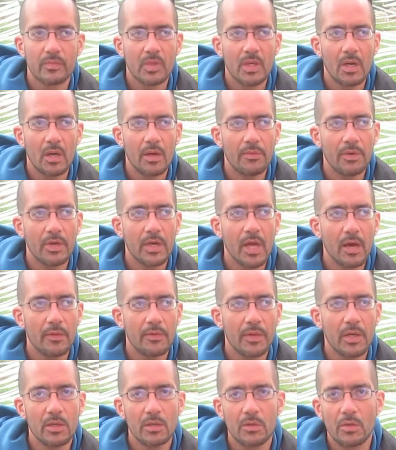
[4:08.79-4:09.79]
every now and
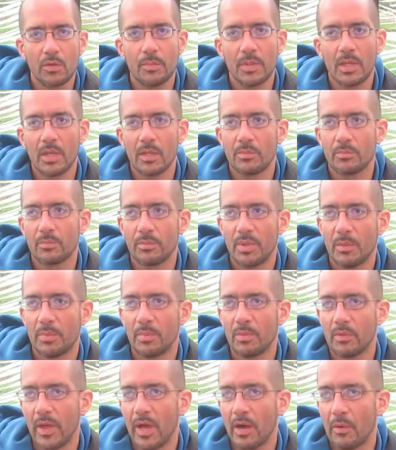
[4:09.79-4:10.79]
then you do meet
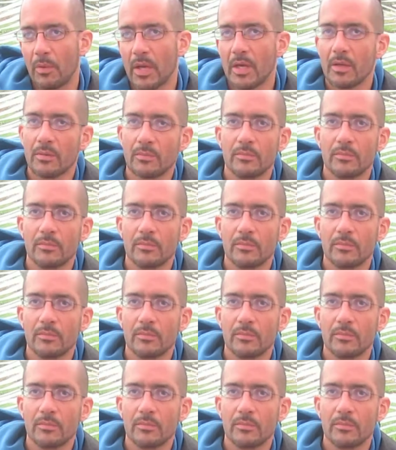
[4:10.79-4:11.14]
people that way.